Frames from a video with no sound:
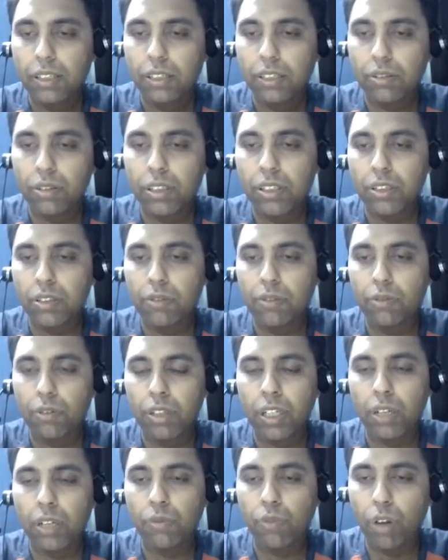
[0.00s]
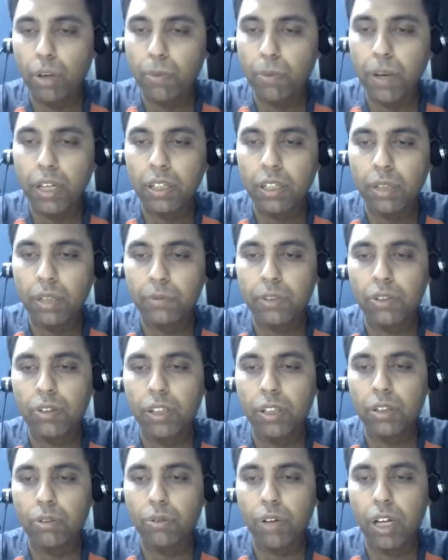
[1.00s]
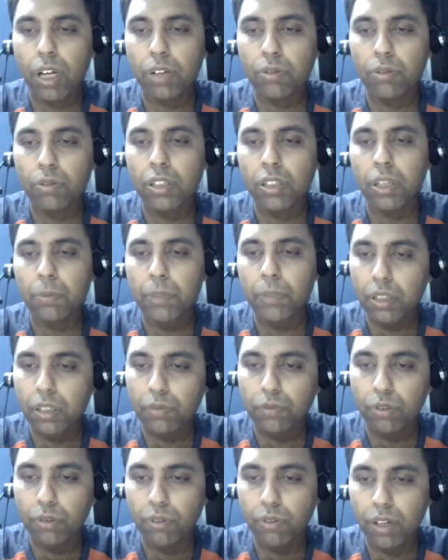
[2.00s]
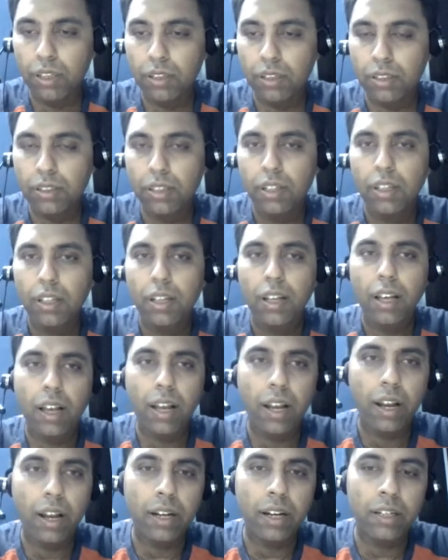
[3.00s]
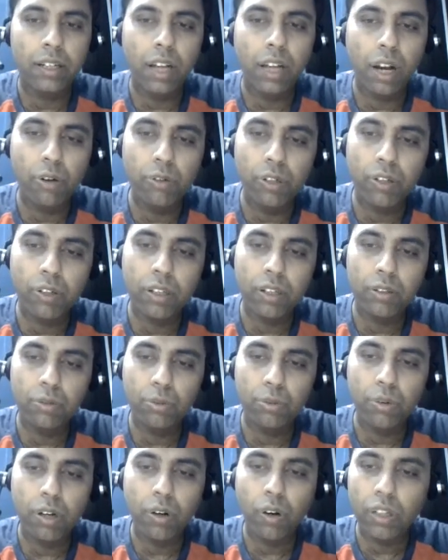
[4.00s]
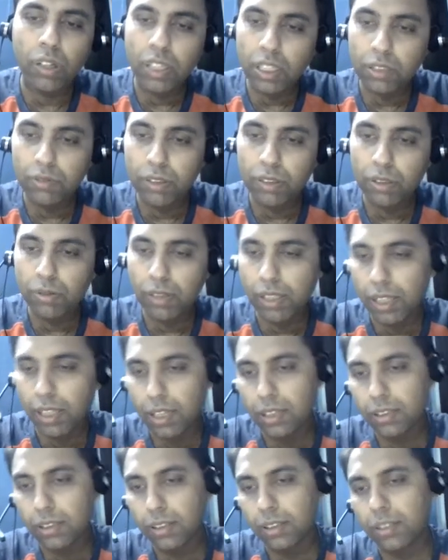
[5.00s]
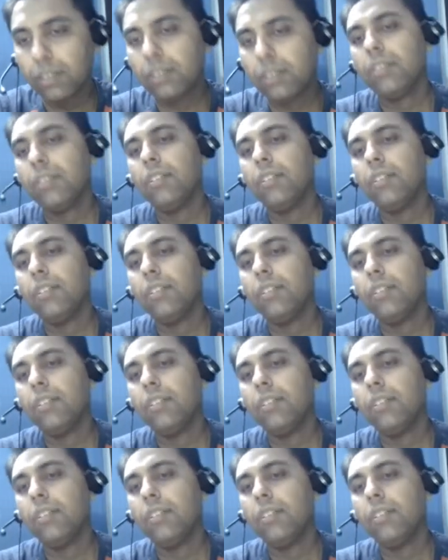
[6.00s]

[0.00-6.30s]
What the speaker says: So instead of looking at all bigrams, you can look at only the meaningful ones, and how you can do a context window analysis